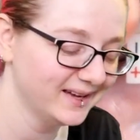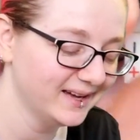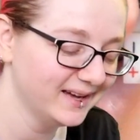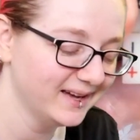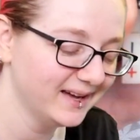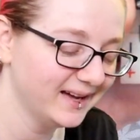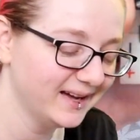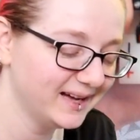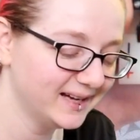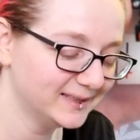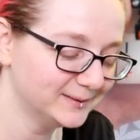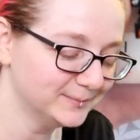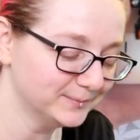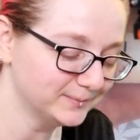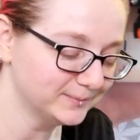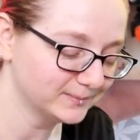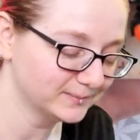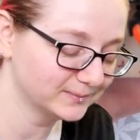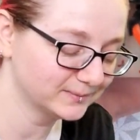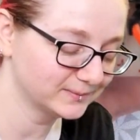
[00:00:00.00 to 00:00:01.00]
Yep.
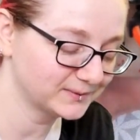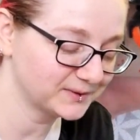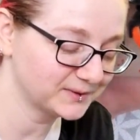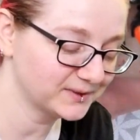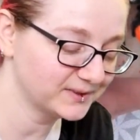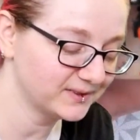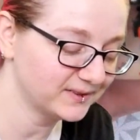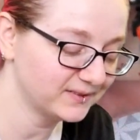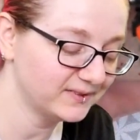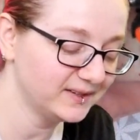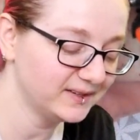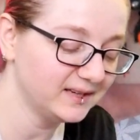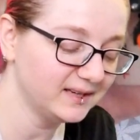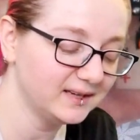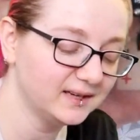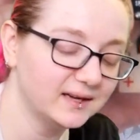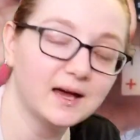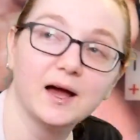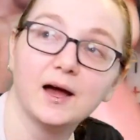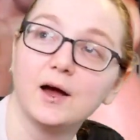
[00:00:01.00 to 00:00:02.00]
Um, so this is
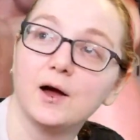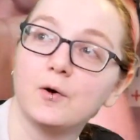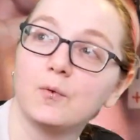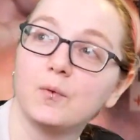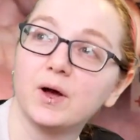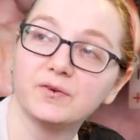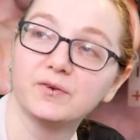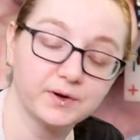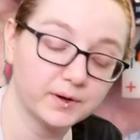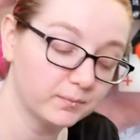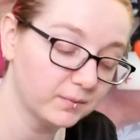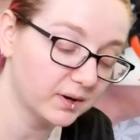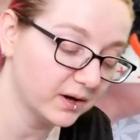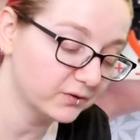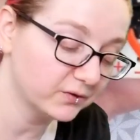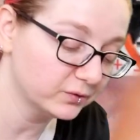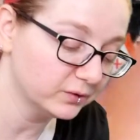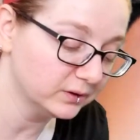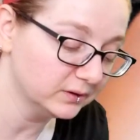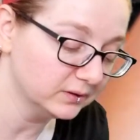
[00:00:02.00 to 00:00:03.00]
the uh, Wi-Fi
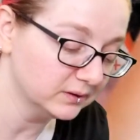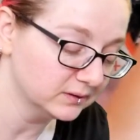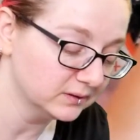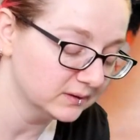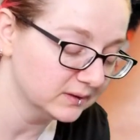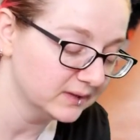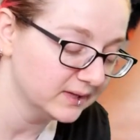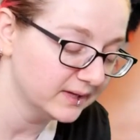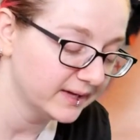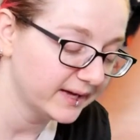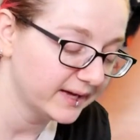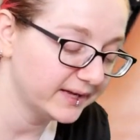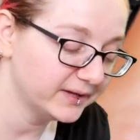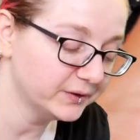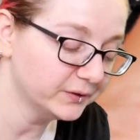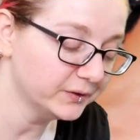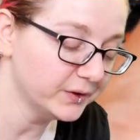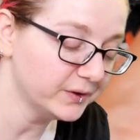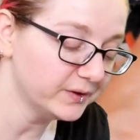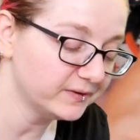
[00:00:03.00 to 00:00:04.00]
module, and
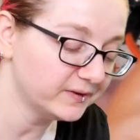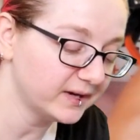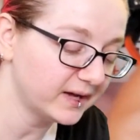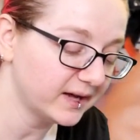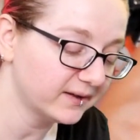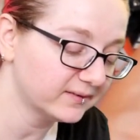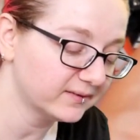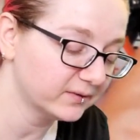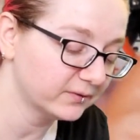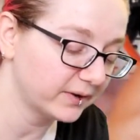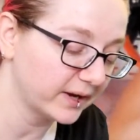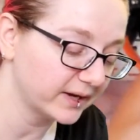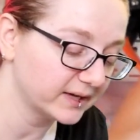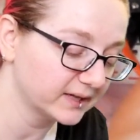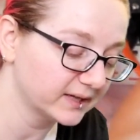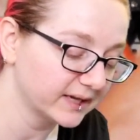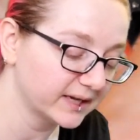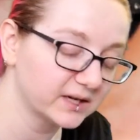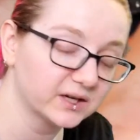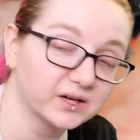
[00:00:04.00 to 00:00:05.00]
you'll notice it has a
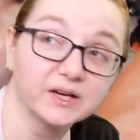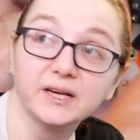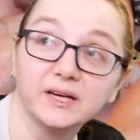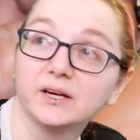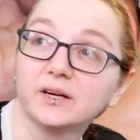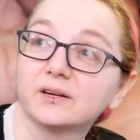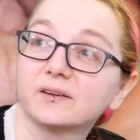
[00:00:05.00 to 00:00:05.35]
regulator here.